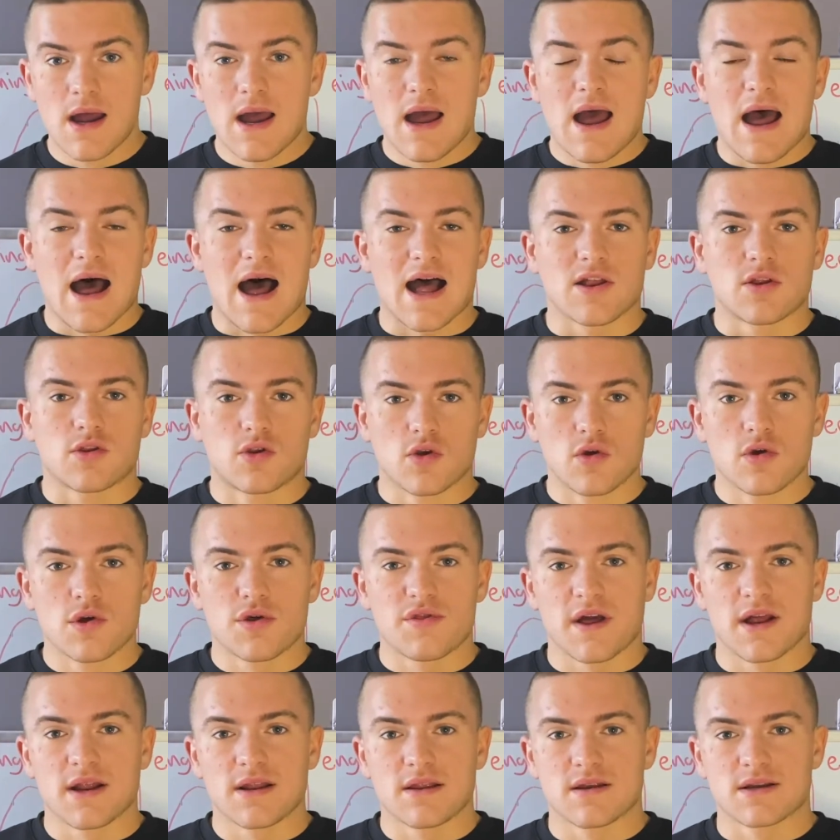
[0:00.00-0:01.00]
I do
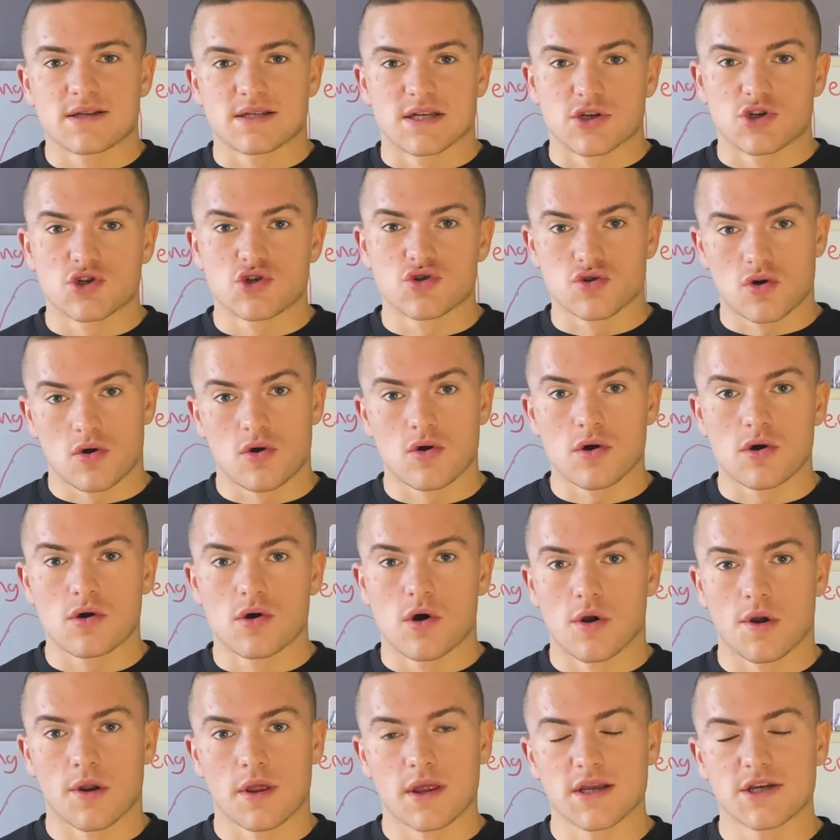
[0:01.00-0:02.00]
think there's a strong
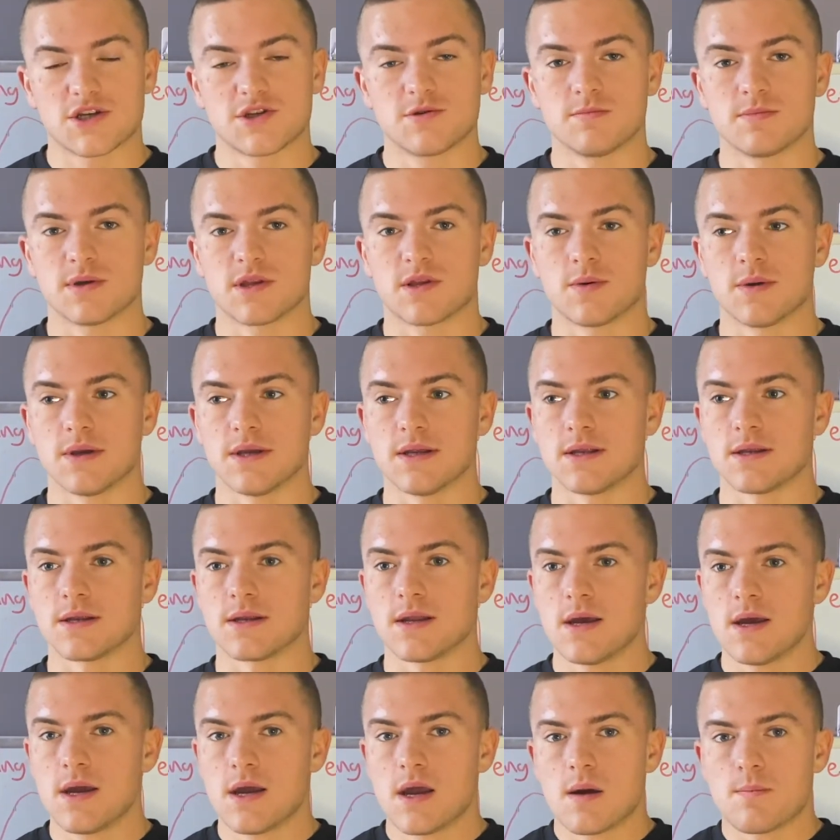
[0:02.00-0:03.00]
correlation
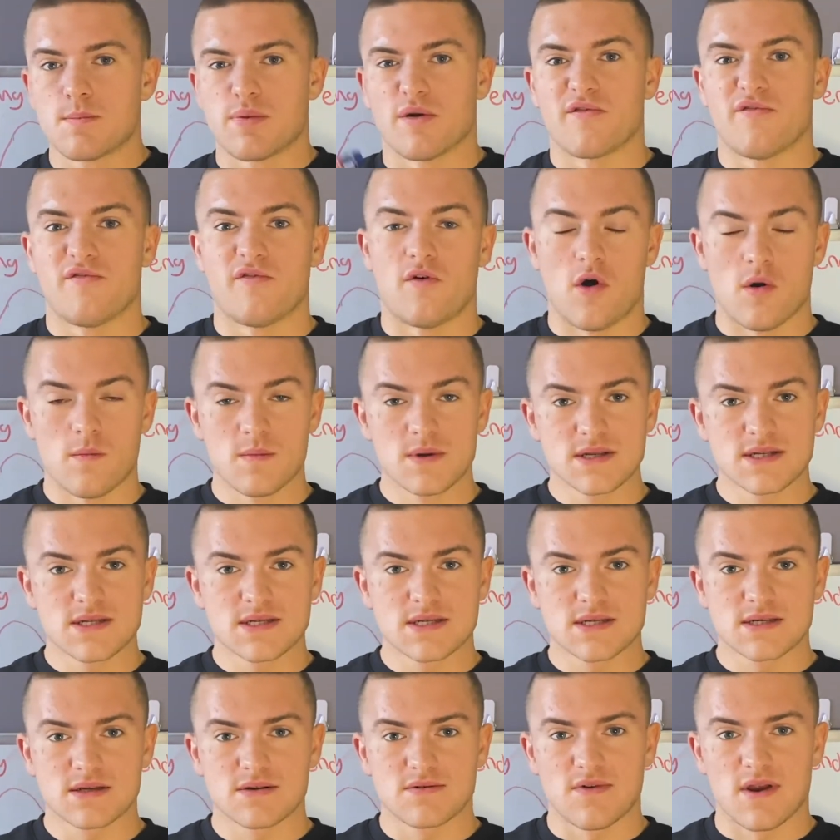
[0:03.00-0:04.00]
between
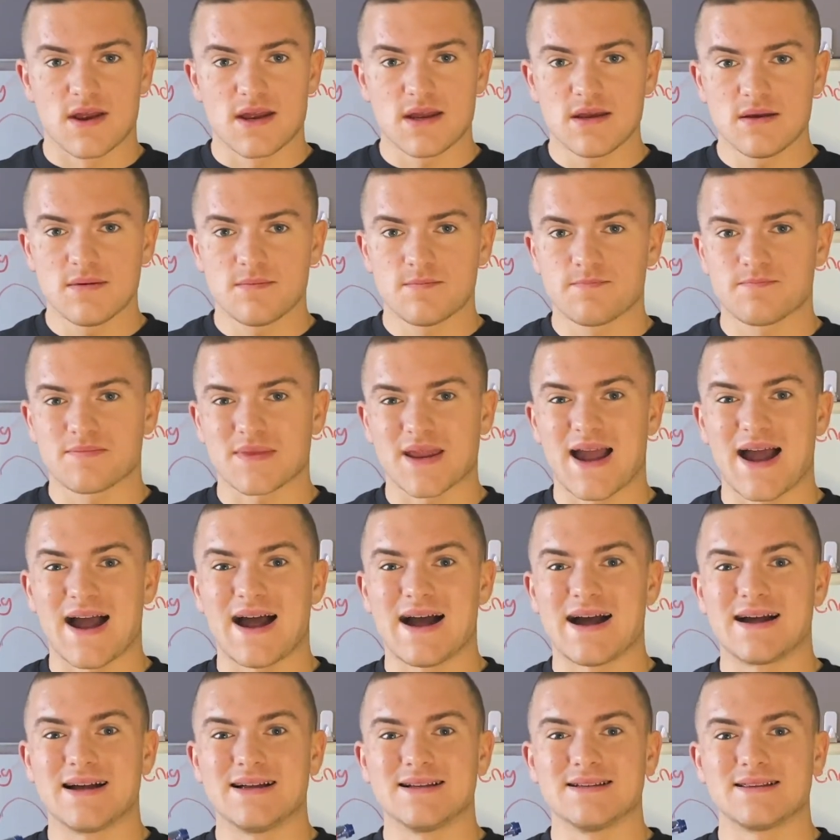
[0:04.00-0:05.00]
performance, right,
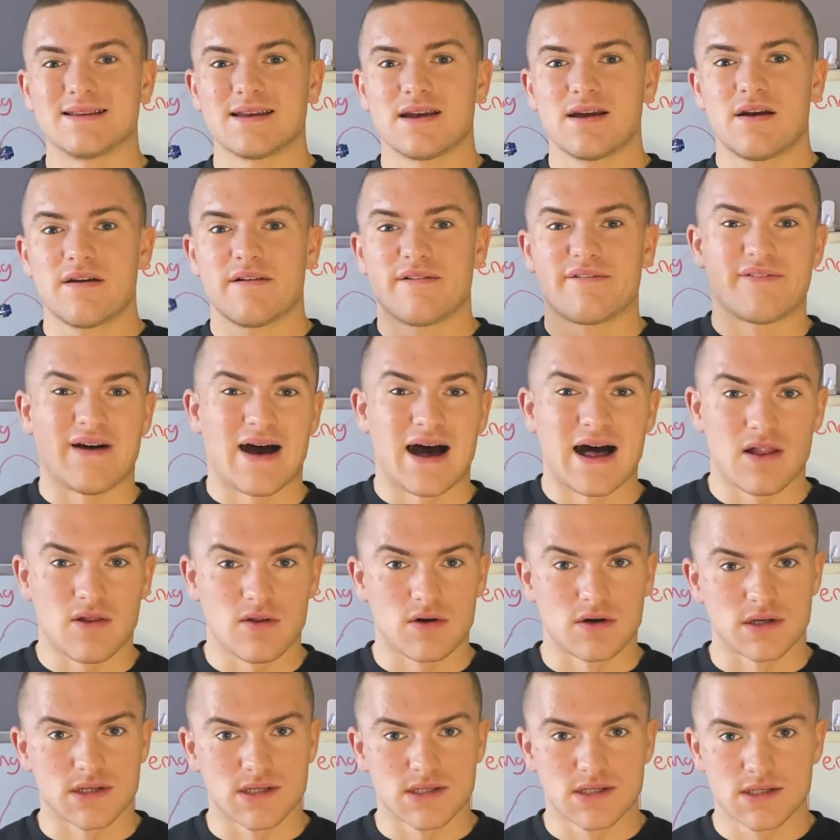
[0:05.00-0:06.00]
and fat
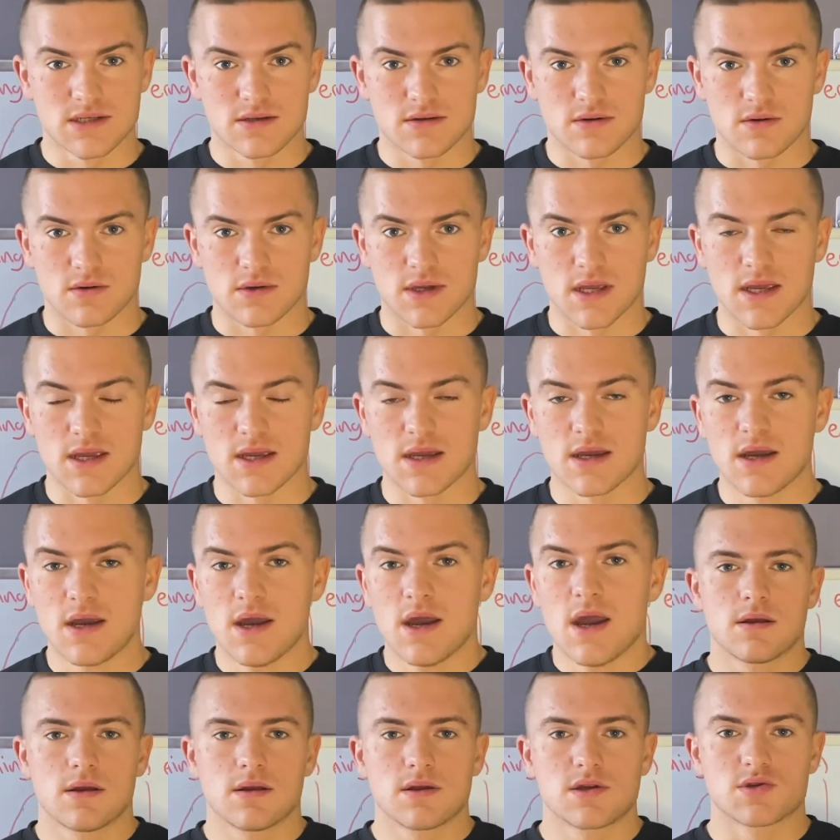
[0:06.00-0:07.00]
loss, okay?
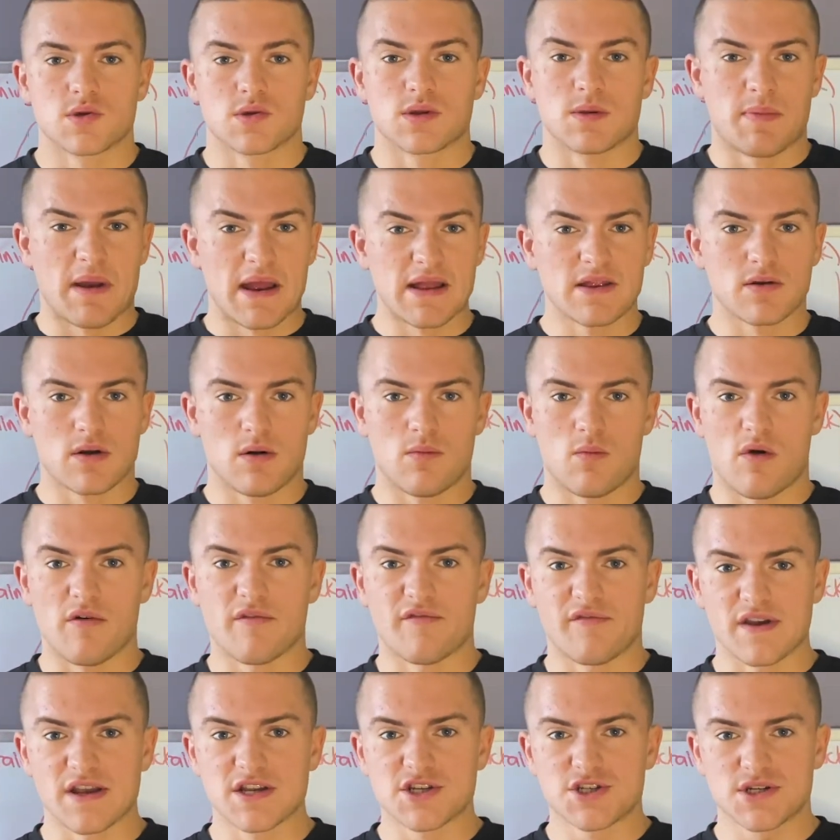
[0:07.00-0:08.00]
So depending on what
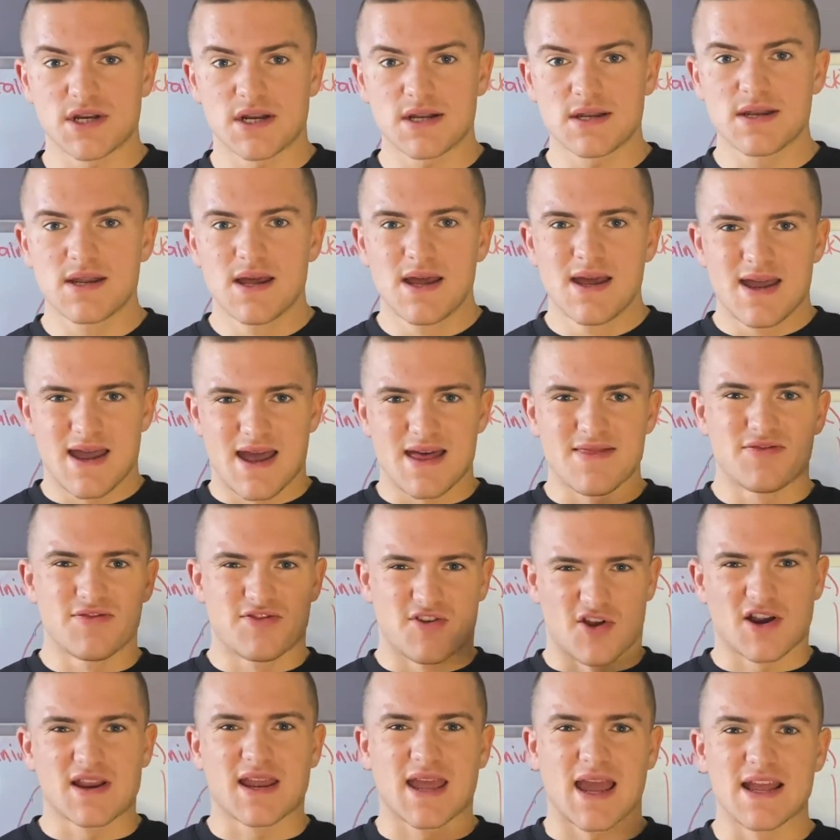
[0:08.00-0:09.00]
phase you're in,
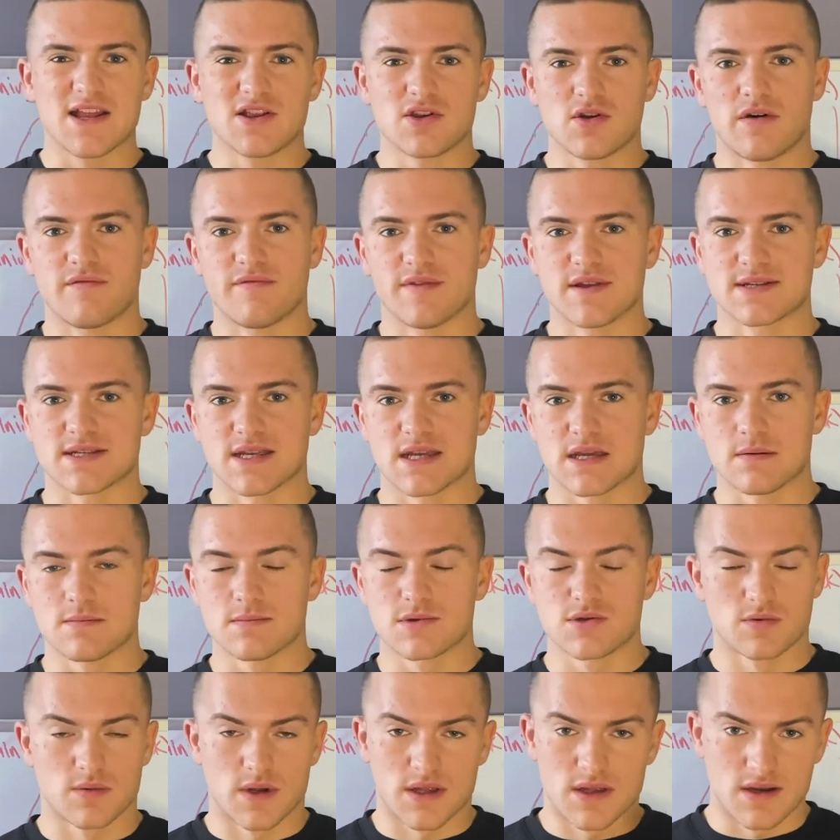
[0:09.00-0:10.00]
they're kind of the same.
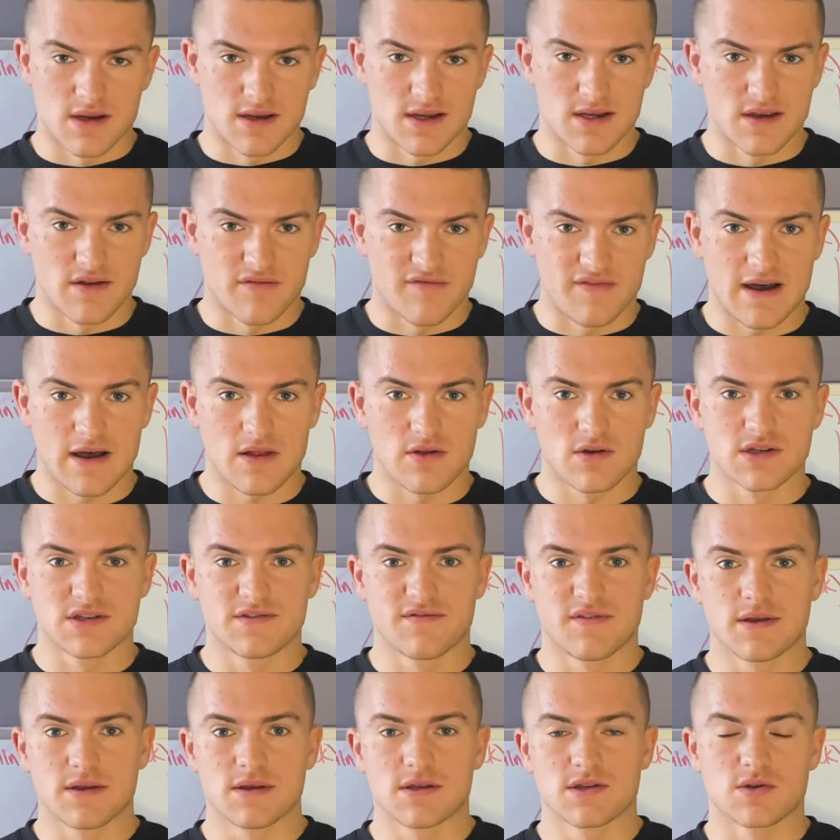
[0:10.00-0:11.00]
So whether you're in your
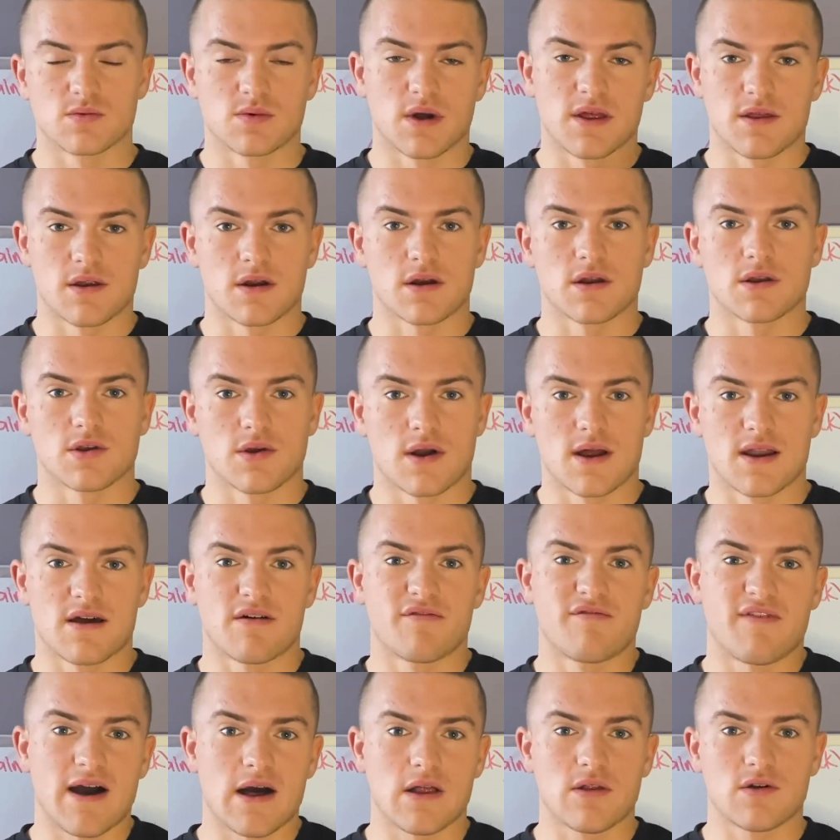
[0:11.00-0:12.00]
whether you're in a
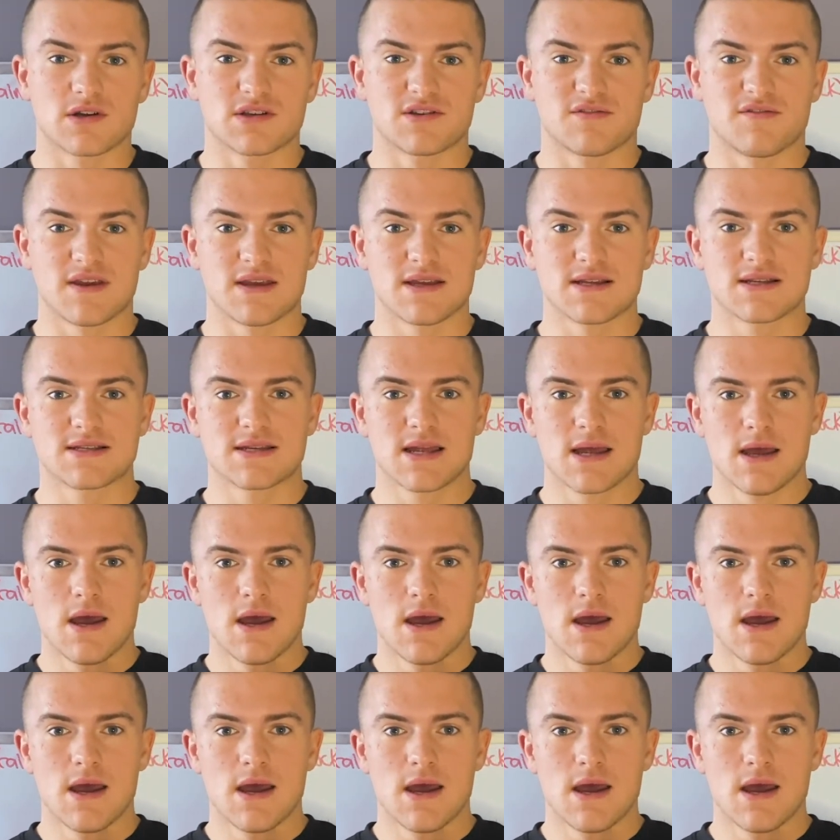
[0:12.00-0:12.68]
fat loss phase,